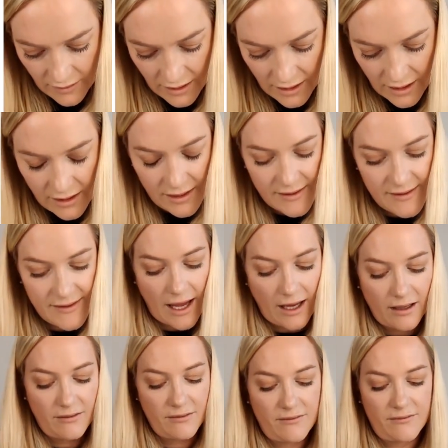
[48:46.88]
And the
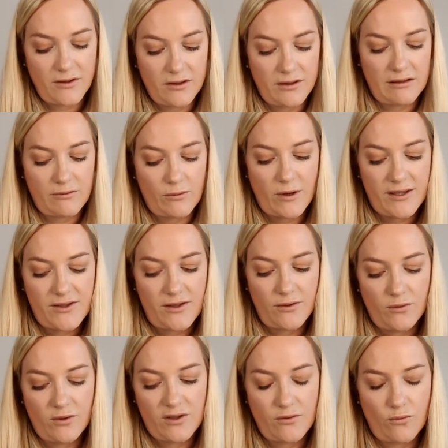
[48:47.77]
second question
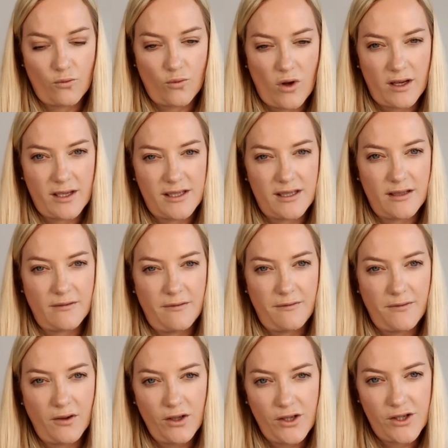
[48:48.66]
was, what is the
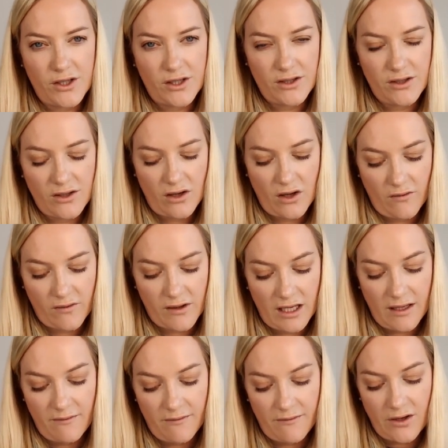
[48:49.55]
function of the
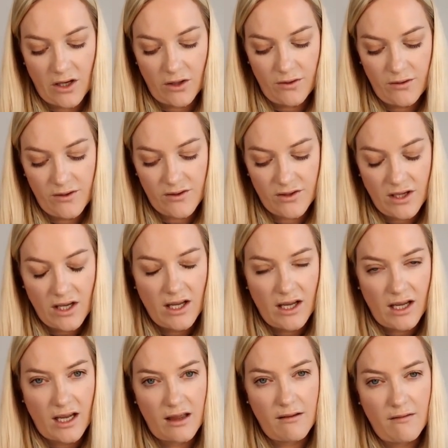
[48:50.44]
lymph nodes?
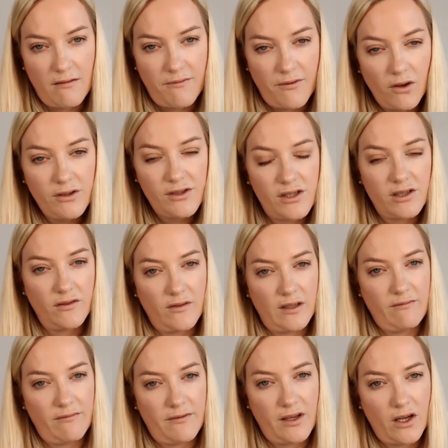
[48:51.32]
And the function of
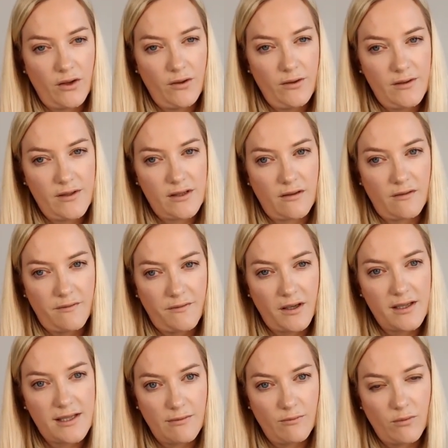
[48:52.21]
lymph nodes, the
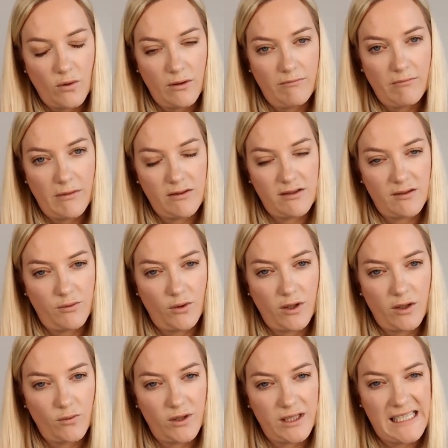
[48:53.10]
first most
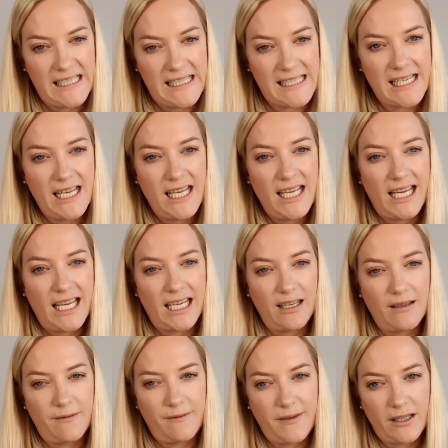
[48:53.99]
important one is it'll
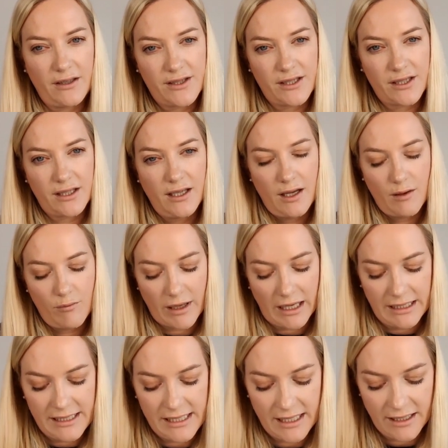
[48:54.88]
filter
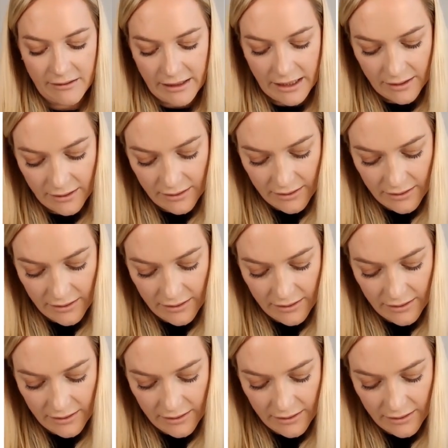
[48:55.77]
bacteria.